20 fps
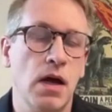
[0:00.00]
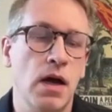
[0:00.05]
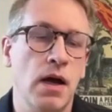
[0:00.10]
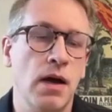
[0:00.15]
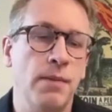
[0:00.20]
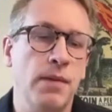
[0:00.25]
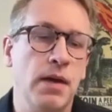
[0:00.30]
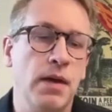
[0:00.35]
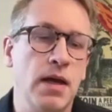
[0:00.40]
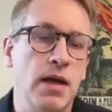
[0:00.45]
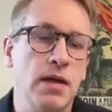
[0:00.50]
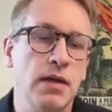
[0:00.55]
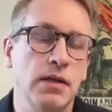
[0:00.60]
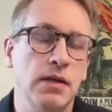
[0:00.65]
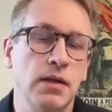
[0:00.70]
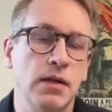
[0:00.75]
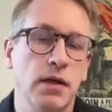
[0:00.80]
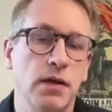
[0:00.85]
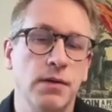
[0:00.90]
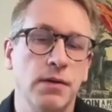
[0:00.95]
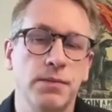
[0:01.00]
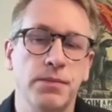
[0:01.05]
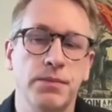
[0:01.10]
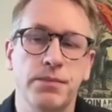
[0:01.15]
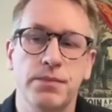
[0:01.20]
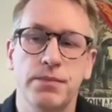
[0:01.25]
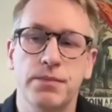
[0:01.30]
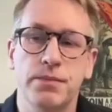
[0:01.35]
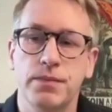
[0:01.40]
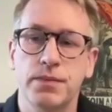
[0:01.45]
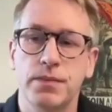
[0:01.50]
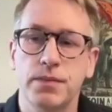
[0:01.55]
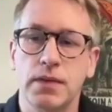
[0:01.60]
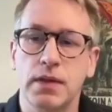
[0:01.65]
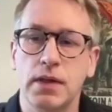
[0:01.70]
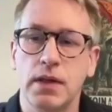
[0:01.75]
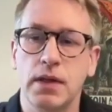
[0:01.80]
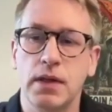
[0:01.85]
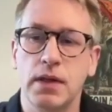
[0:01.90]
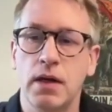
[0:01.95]
Um, and um,
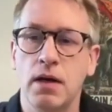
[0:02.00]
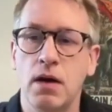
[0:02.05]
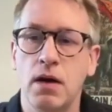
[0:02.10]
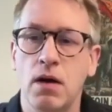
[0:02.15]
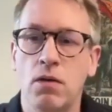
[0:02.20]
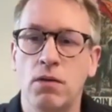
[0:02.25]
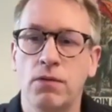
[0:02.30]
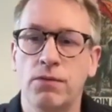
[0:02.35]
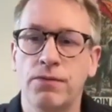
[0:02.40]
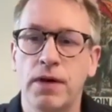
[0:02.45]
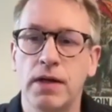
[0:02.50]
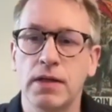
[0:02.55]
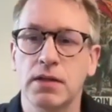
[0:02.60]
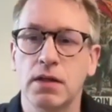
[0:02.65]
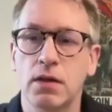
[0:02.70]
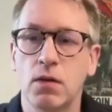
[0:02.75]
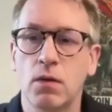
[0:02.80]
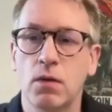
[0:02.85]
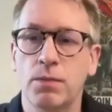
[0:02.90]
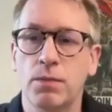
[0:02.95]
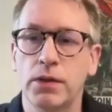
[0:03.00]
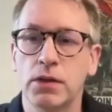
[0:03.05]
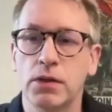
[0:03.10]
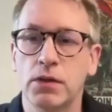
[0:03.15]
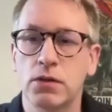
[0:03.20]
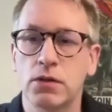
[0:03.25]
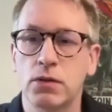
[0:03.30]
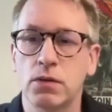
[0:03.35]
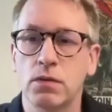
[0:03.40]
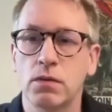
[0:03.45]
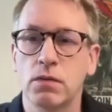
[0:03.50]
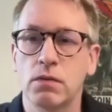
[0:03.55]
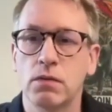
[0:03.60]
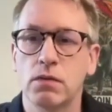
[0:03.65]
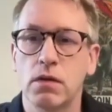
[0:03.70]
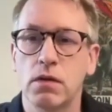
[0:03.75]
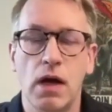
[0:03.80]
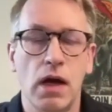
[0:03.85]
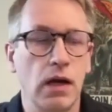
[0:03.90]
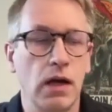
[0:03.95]
uh, our funds are open to
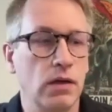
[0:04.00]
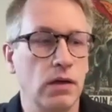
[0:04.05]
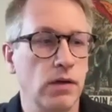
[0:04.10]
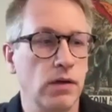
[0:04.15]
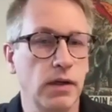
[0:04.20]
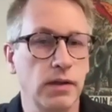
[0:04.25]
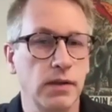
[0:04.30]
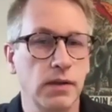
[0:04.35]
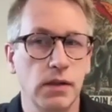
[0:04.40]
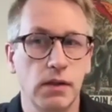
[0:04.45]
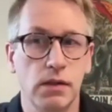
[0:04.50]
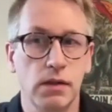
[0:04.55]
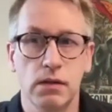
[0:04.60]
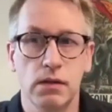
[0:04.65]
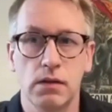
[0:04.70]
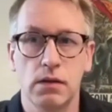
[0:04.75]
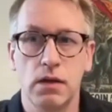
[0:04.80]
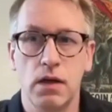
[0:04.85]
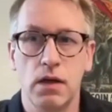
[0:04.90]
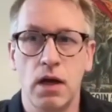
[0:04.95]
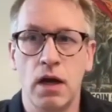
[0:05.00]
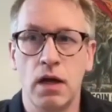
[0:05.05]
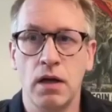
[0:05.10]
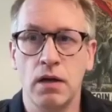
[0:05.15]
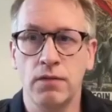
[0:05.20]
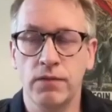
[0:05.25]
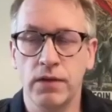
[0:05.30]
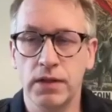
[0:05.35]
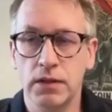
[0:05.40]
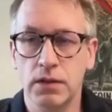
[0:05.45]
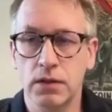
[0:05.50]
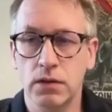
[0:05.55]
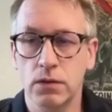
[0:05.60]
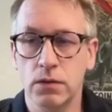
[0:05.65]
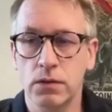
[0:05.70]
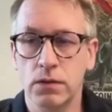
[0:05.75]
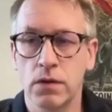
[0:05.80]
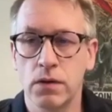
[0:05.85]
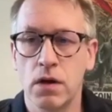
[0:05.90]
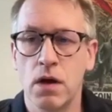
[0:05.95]
accredited uh,
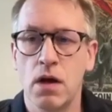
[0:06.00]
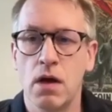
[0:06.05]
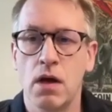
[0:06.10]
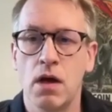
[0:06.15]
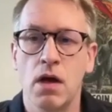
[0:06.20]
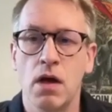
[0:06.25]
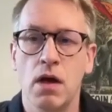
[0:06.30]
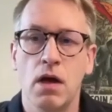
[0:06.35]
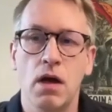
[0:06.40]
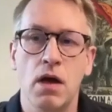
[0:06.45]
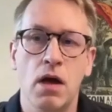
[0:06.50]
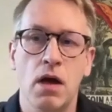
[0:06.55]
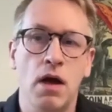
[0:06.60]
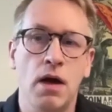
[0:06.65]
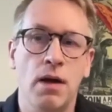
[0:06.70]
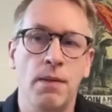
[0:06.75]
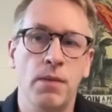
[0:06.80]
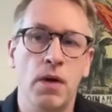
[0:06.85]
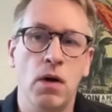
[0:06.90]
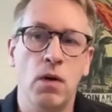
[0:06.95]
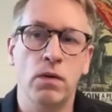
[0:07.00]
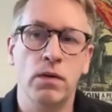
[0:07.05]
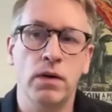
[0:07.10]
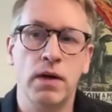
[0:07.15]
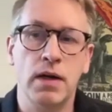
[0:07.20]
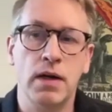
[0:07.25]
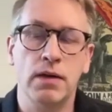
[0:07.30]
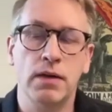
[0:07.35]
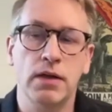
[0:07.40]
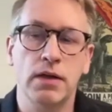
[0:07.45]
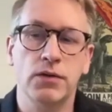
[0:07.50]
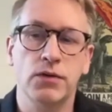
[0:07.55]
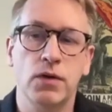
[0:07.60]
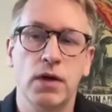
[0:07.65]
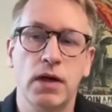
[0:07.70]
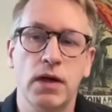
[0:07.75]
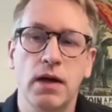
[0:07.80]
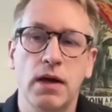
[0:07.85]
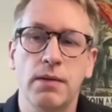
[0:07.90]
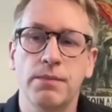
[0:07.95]
investor um, or here in
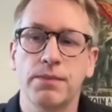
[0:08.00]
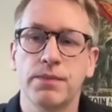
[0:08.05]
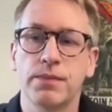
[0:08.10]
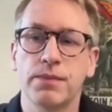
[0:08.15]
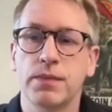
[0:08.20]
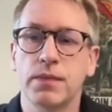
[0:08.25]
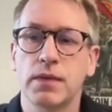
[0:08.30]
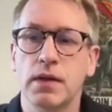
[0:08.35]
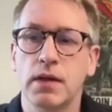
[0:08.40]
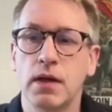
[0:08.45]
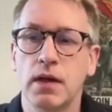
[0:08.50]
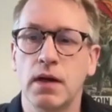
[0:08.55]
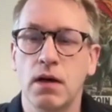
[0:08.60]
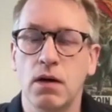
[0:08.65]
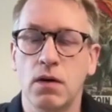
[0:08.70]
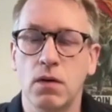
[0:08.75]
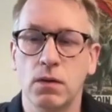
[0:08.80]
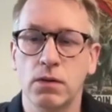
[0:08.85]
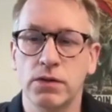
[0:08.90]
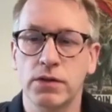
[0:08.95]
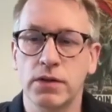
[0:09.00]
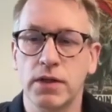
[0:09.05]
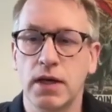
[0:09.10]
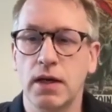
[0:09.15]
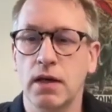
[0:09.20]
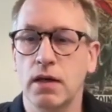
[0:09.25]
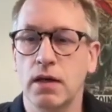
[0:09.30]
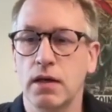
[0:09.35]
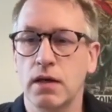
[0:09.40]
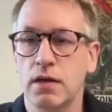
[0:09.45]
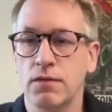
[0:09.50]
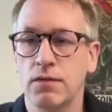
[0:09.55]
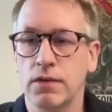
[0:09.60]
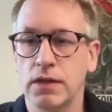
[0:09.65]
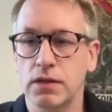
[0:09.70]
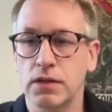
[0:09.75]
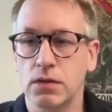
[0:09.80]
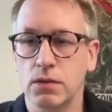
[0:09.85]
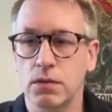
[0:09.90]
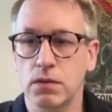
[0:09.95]
Australia, uh, wholesale
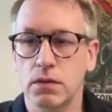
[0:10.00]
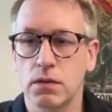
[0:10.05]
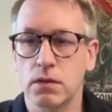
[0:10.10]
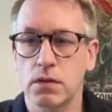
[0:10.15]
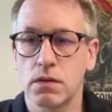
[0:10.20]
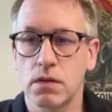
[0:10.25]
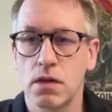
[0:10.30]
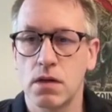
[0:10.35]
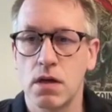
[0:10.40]
investors.